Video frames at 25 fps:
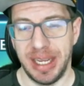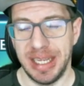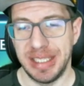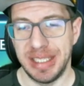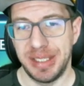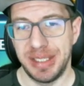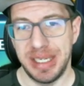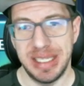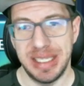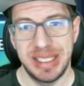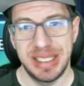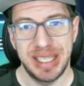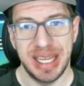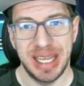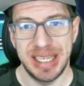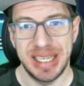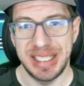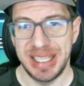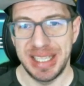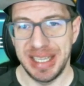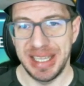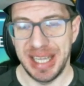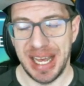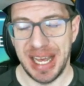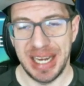It's
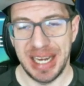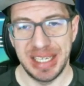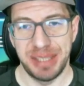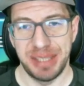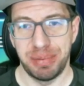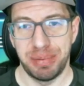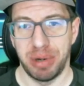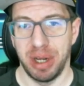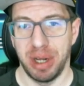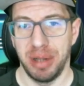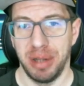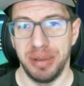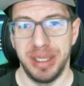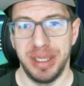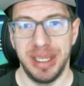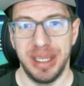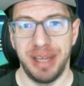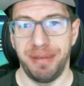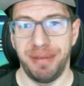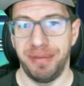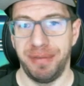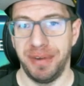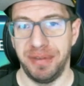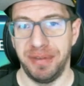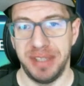less than that, it's probably
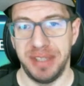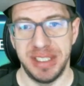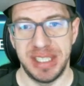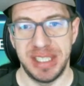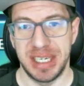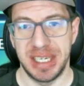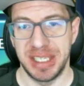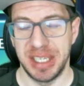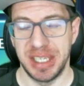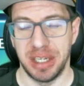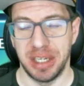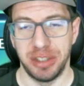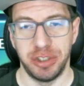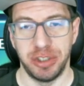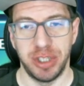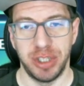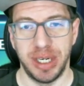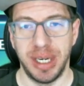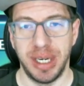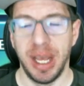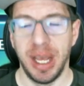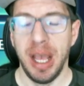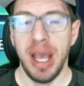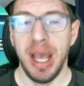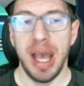like
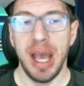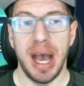5,600.